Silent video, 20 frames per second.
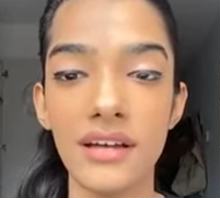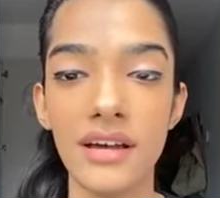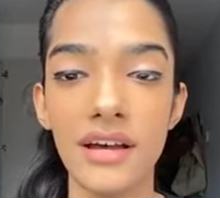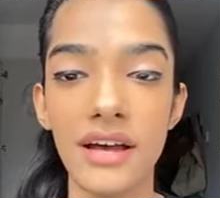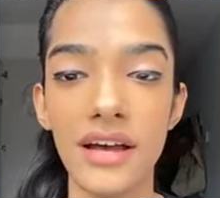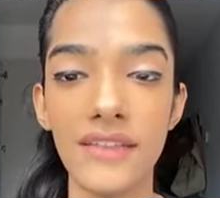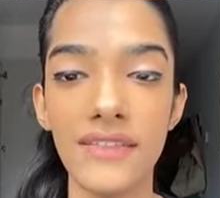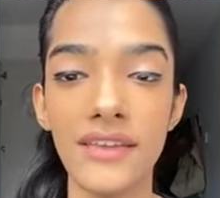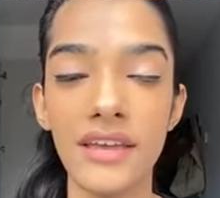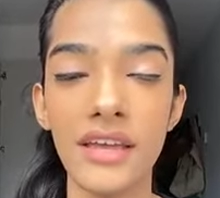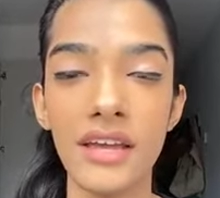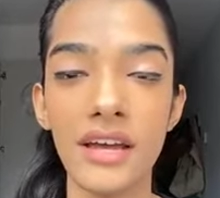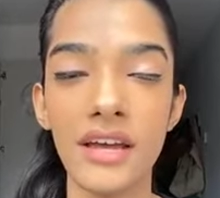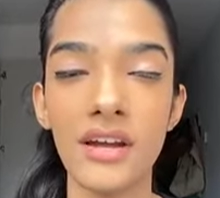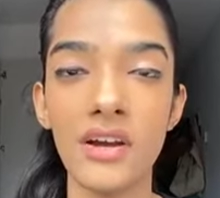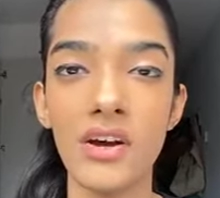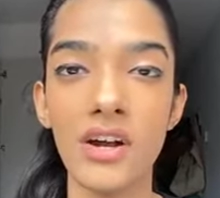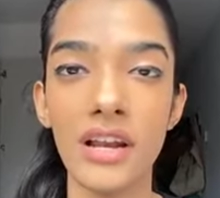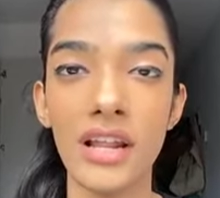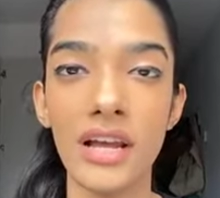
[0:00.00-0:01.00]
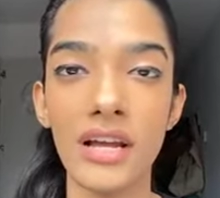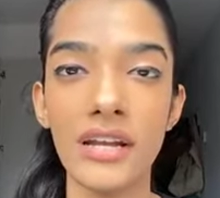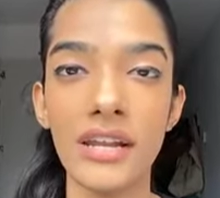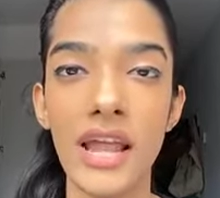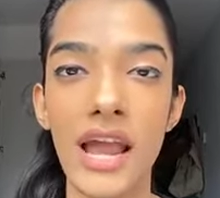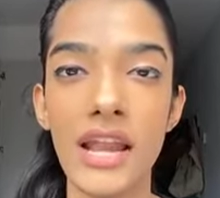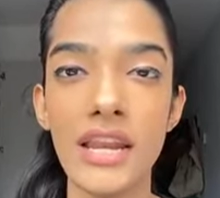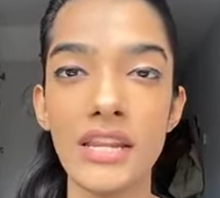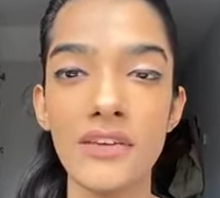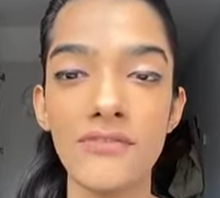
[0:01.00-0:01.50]
I think I got like a
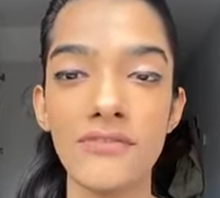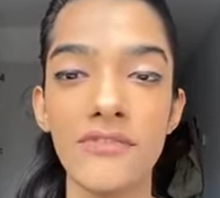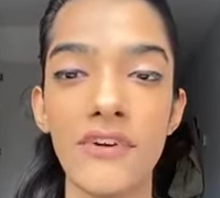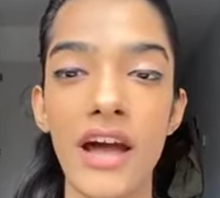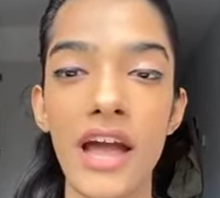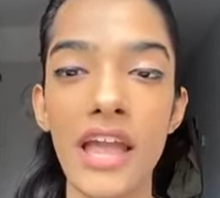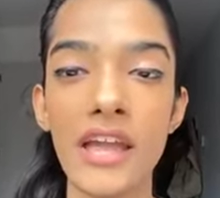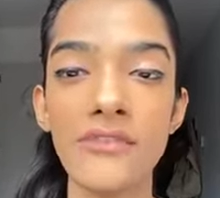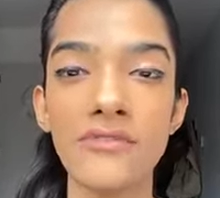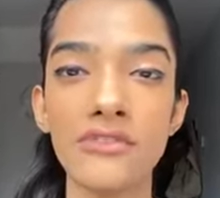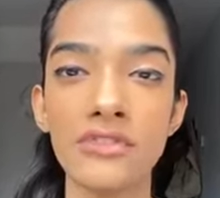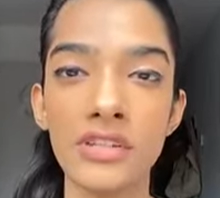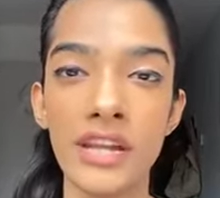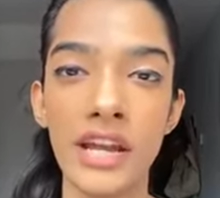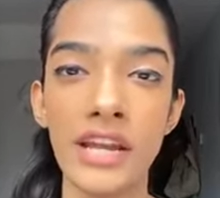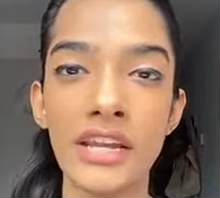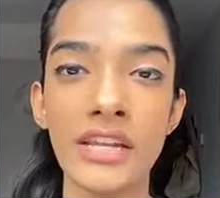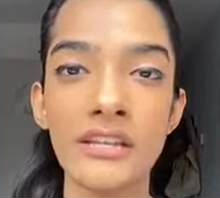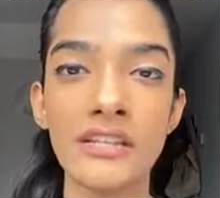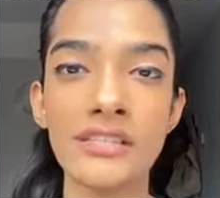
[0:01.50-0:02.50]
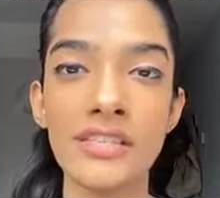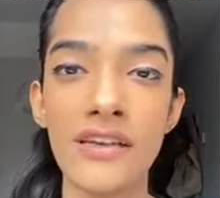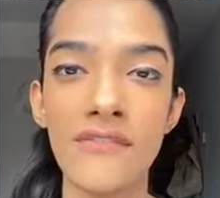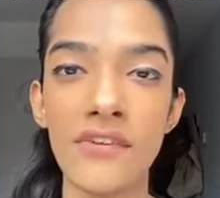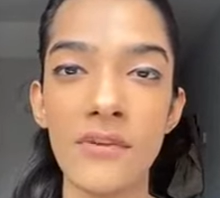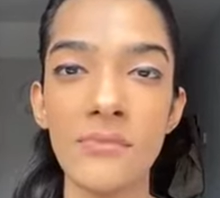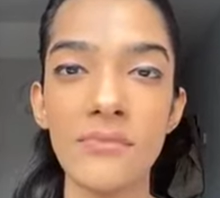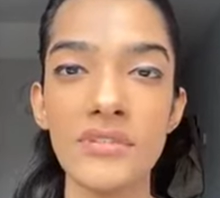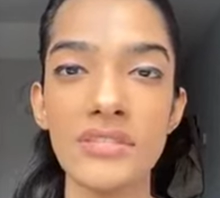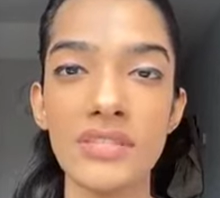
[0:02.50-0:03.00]
95 to
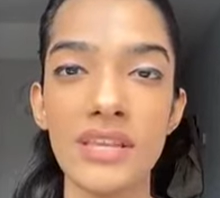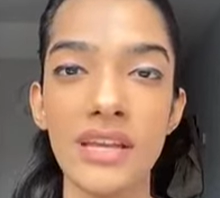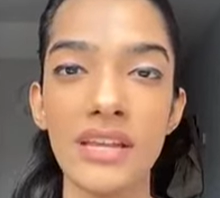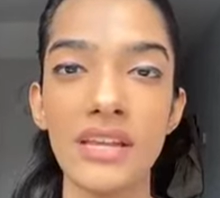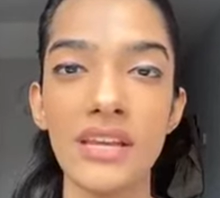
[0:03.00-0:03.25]
97%